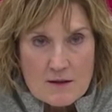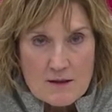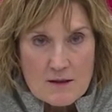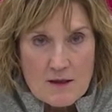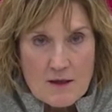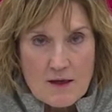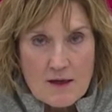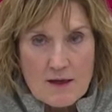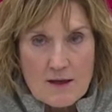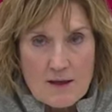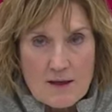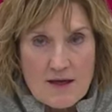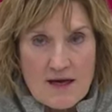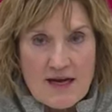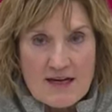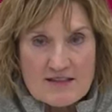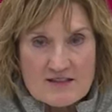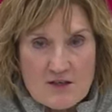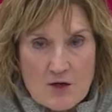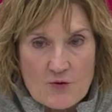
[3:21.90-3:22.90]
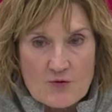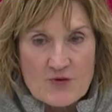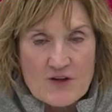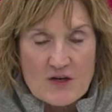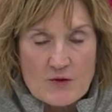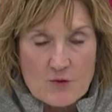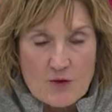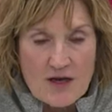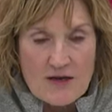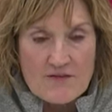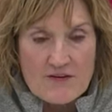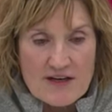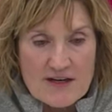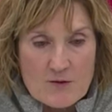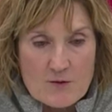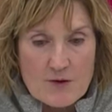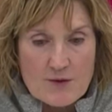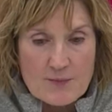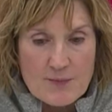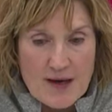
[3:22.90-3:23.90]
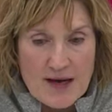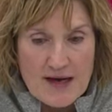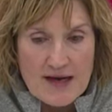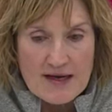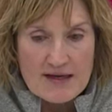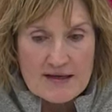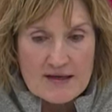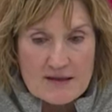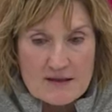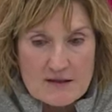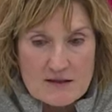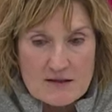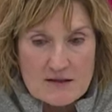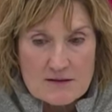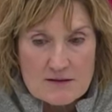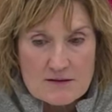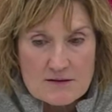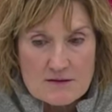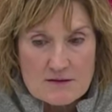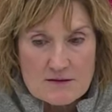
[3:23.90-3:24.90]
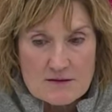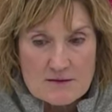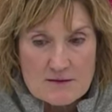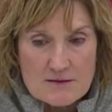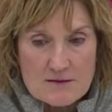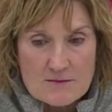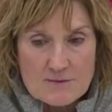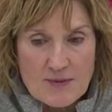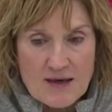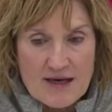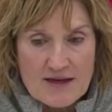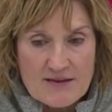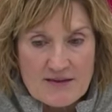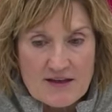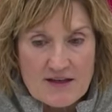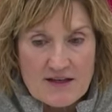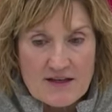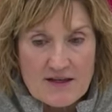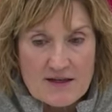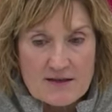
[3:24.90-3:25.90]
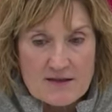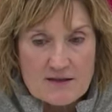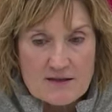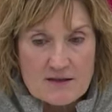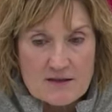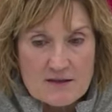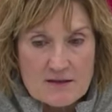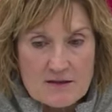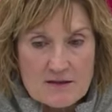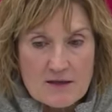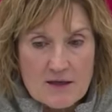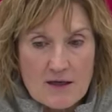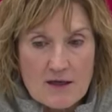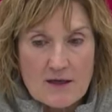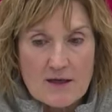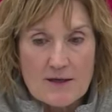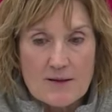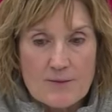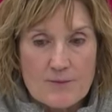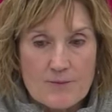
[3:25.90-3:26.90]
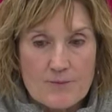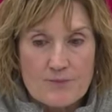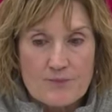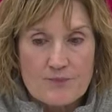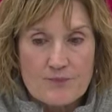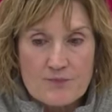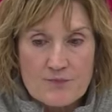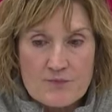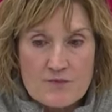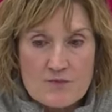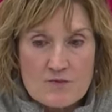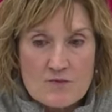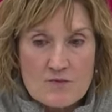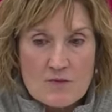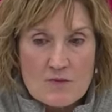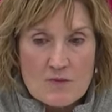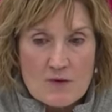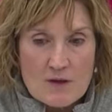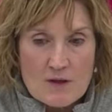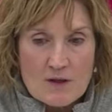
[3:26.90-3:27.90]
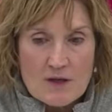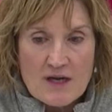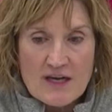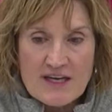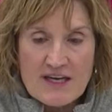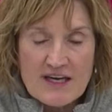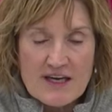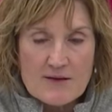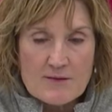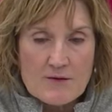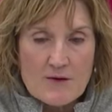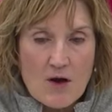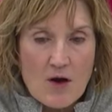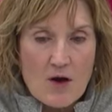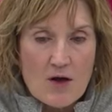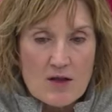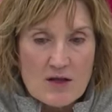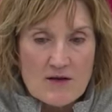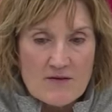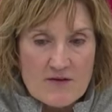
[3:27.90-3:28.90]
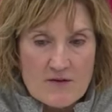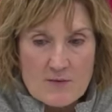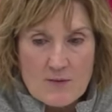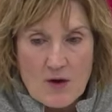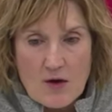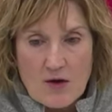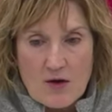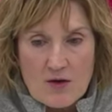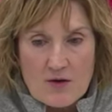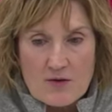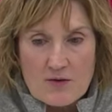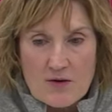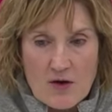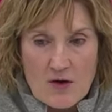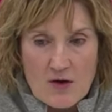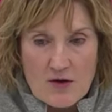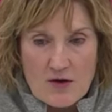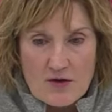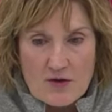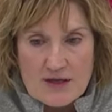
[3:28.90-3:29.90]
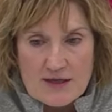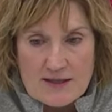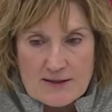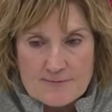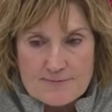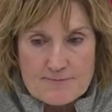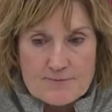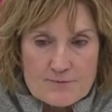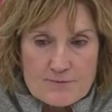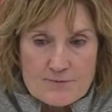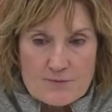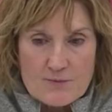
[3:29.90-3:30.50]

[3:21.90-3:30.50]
Uh, I don't think we'll have anyone back by then. Um, again, all of them are, are um,